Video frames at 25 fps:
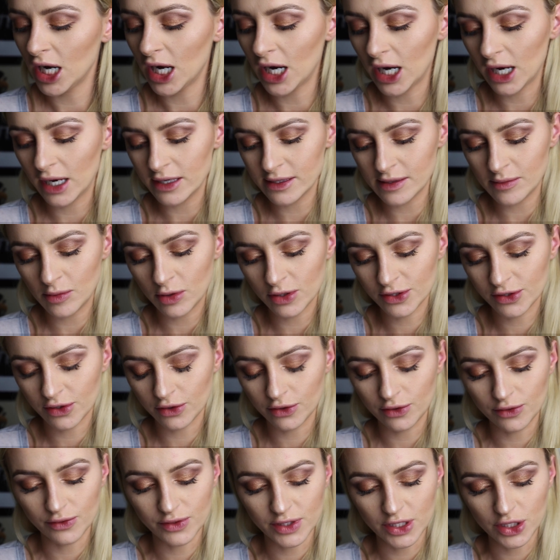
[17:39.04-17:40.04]
and I'm also
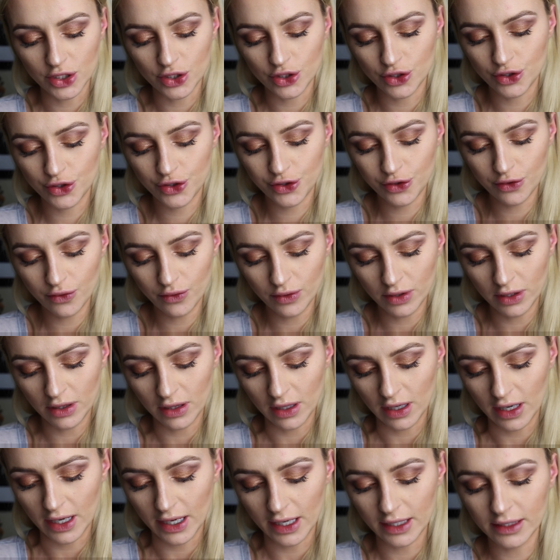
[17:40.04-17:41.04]
using
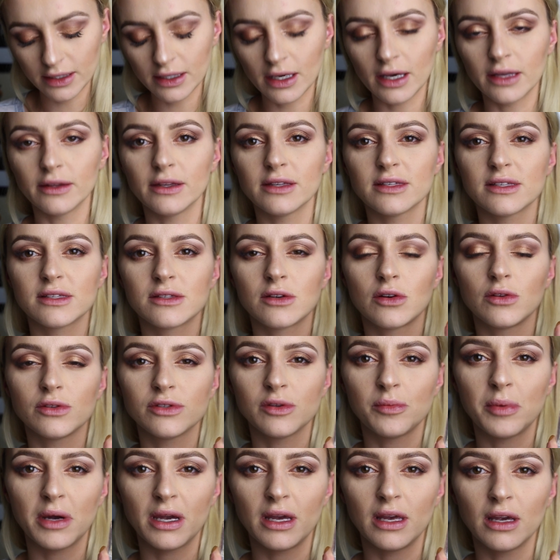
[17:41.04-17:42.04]
Duraline, and this is
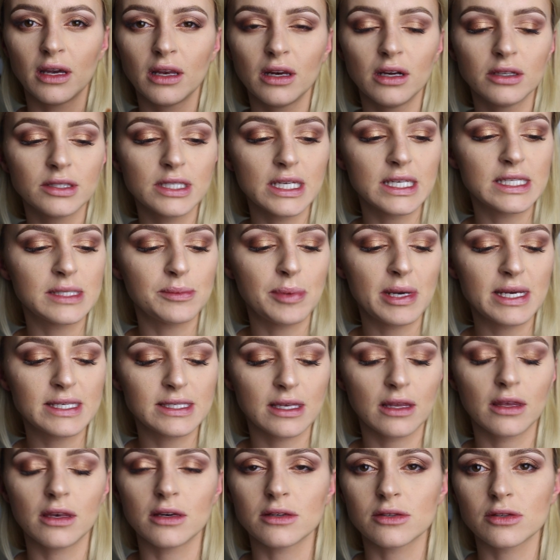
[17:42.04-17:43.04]
also by Inglot. It's
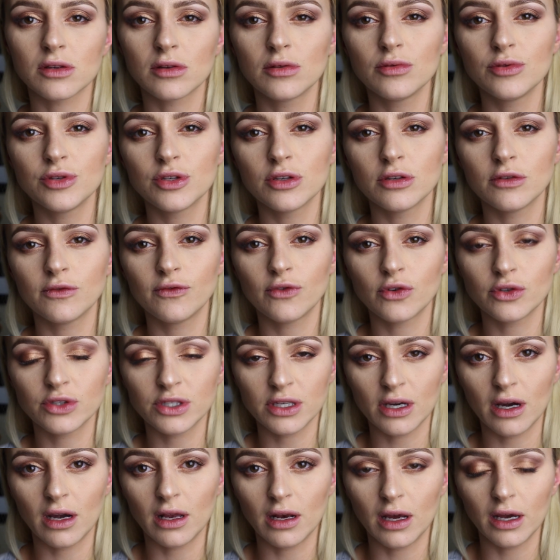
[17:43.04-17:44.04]
basically a solution for
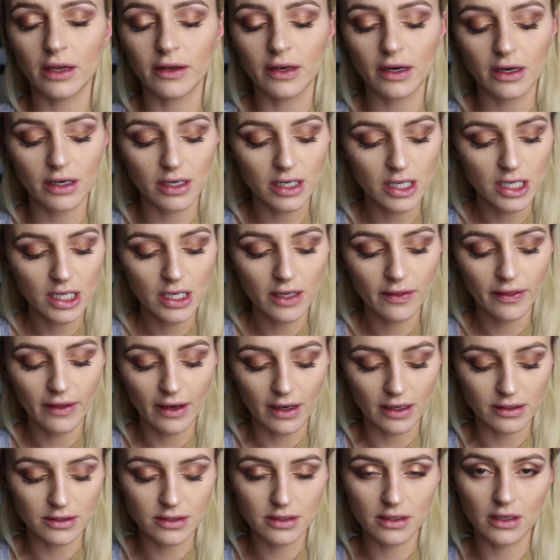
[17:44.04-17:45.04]
the eyeliner
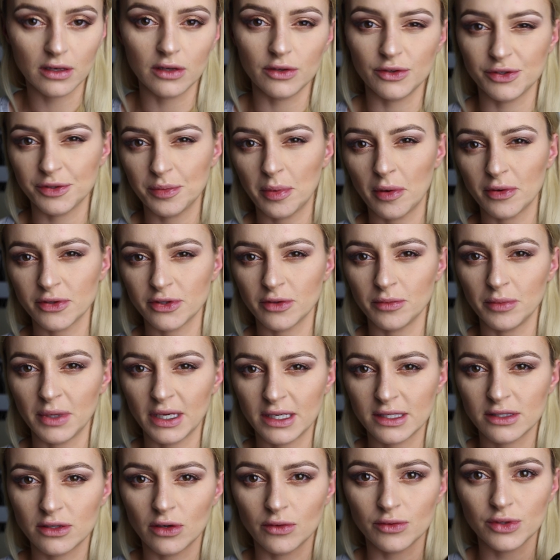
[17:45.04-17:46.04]
that you're supposed to
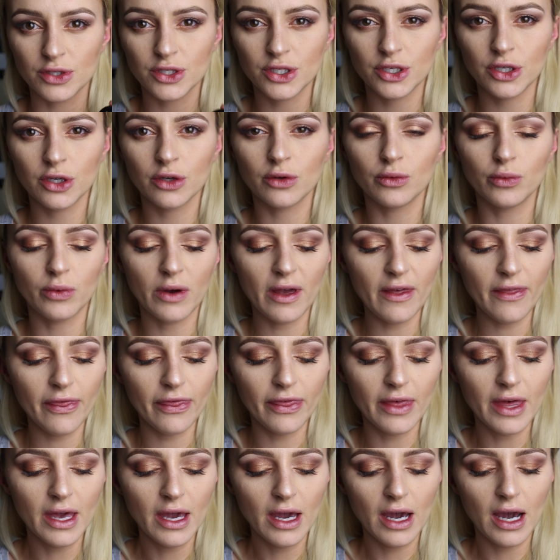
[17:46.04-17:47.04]
mix those two with,
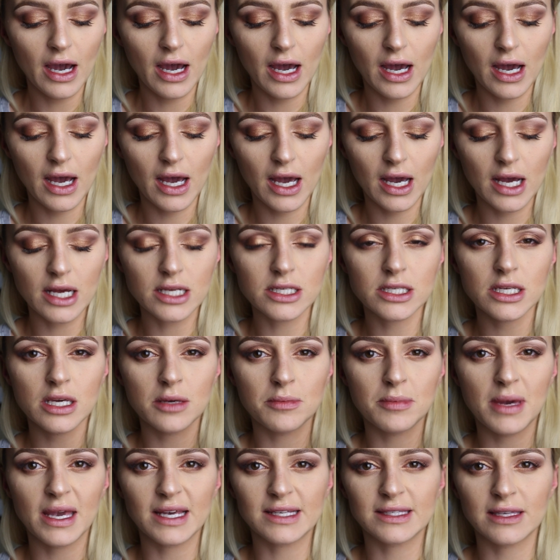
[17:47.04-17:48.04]
and
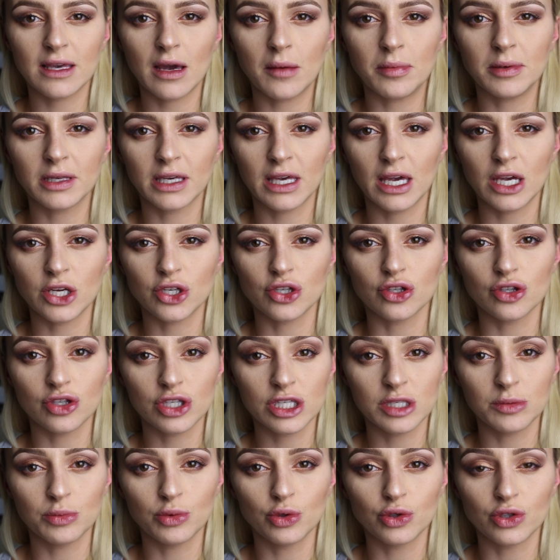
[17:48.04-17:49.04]
it makes the application
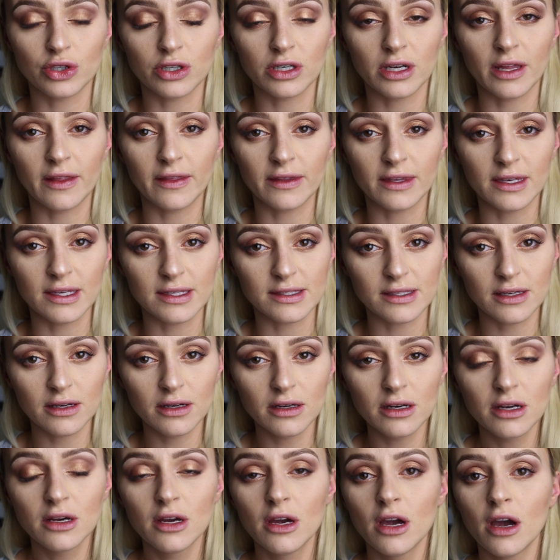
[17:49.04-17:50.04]
smoother and
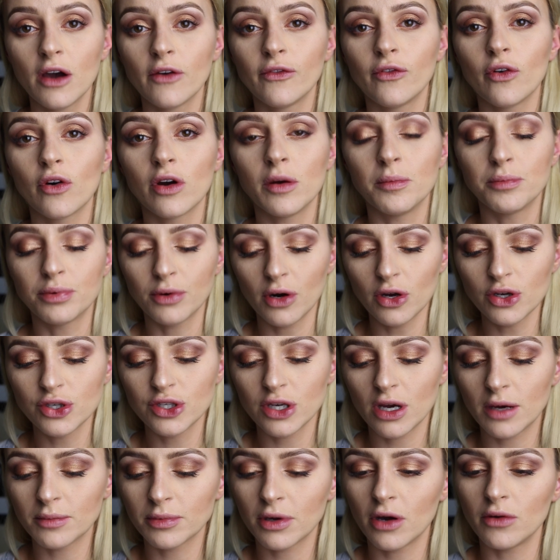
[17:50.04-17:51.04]
easier. For a
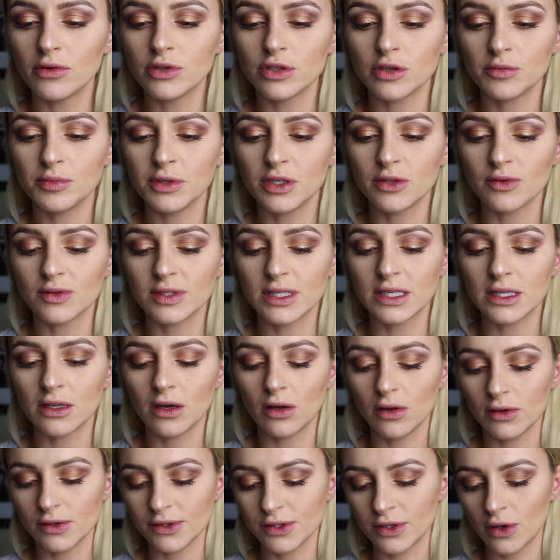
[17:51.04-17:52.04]
brush, I'm going to be using
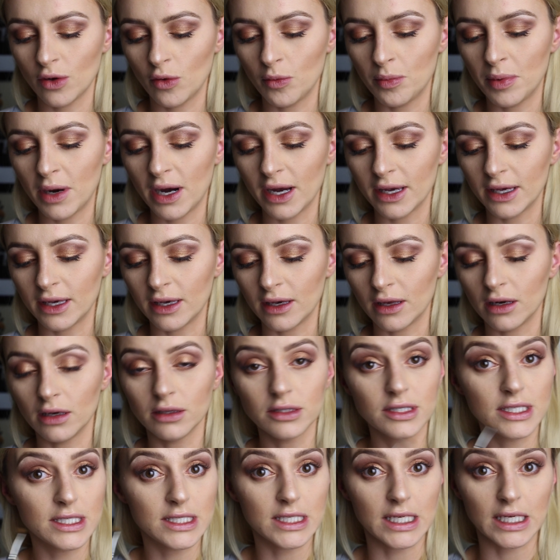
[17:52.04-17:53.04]
also by
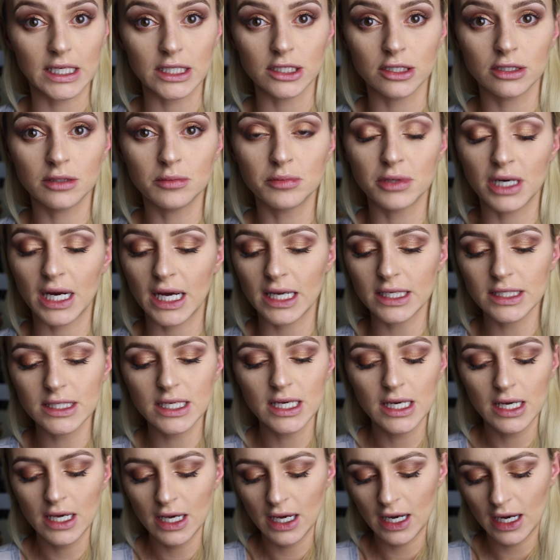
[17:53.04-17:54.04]
Inglot, sticking to the brand,
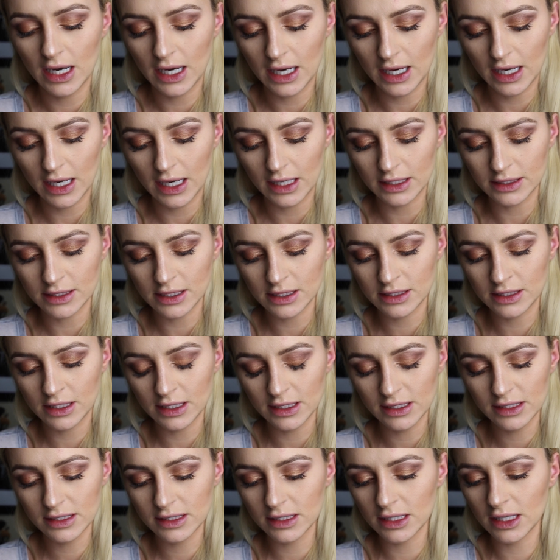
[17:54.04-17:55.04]
and
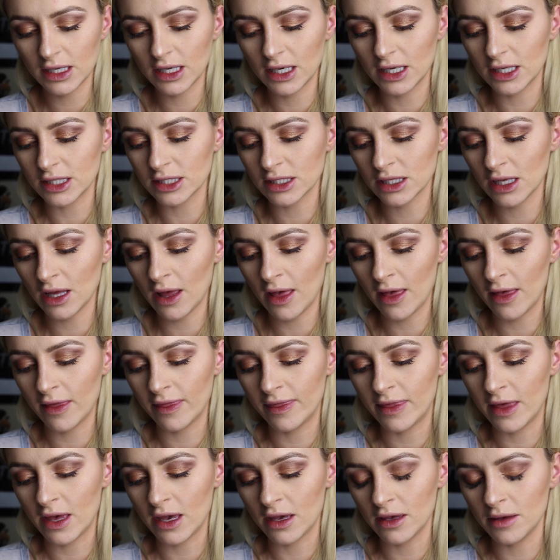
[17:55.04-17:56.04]
this is
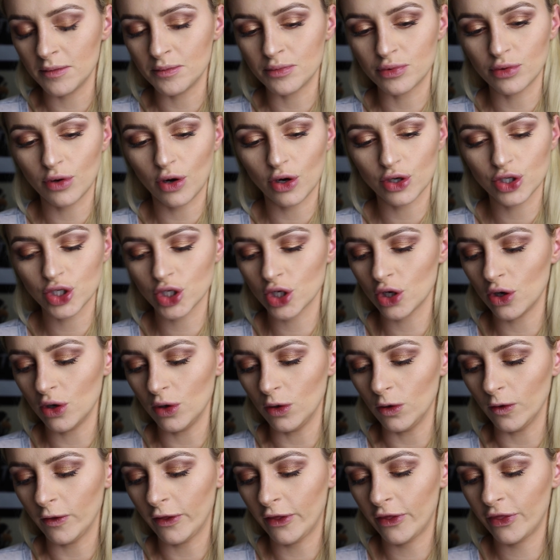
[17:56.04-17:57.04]
the brush
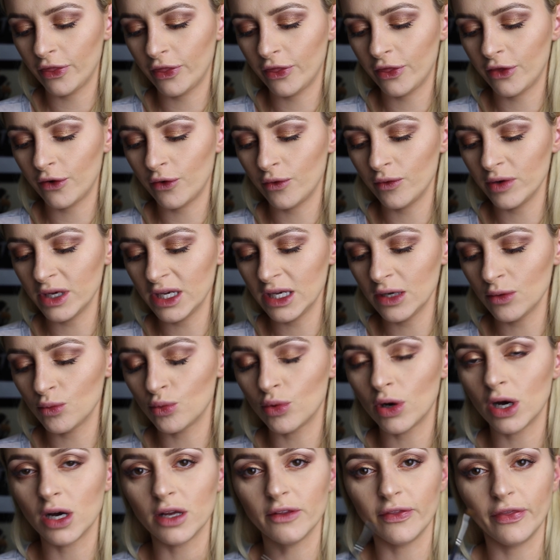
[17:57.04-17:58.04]
called
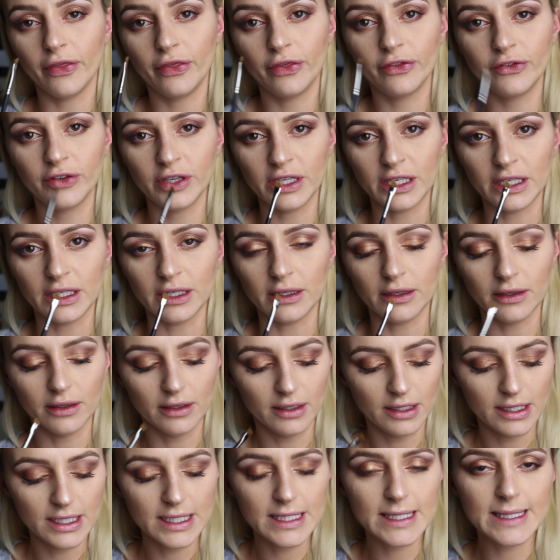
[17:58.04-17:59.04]
31T.
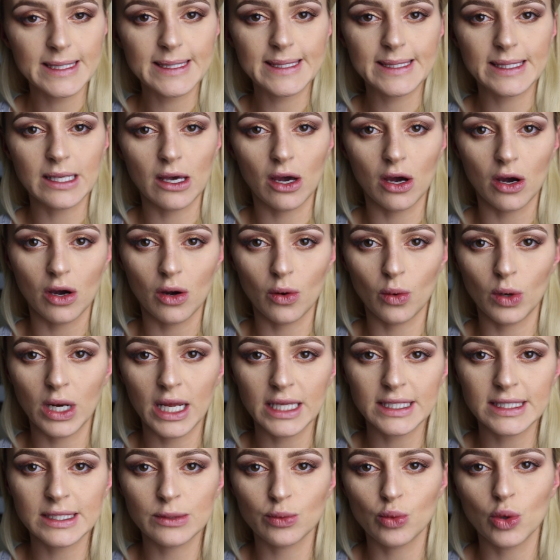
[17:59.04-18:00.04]
So
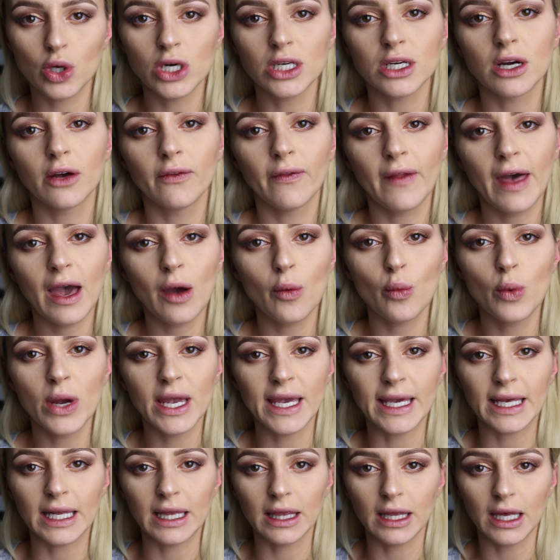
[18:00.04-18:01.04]
let's work on that
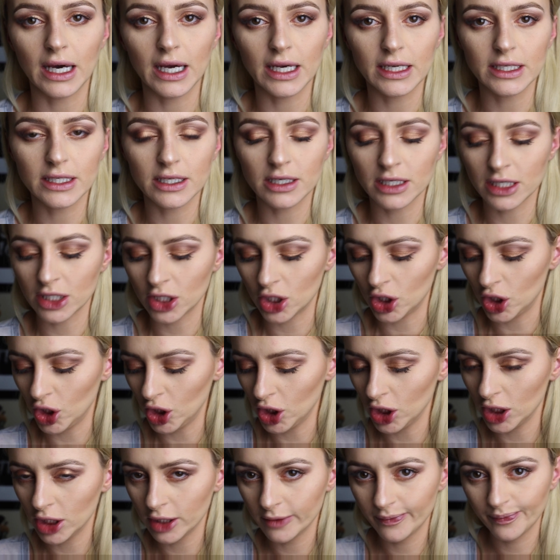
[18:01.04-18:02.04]
wing liner,
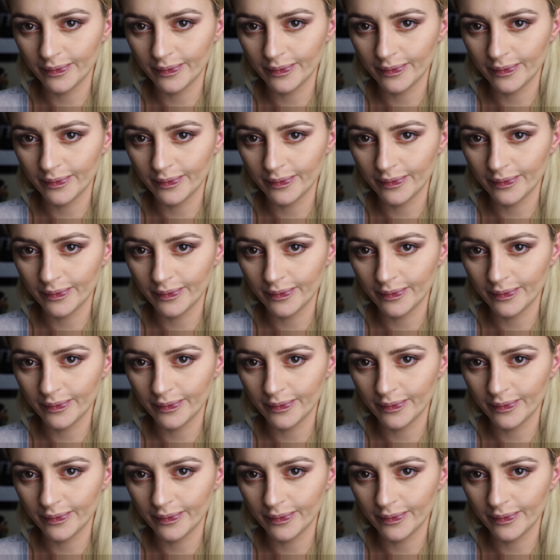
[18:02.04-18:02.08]
girl.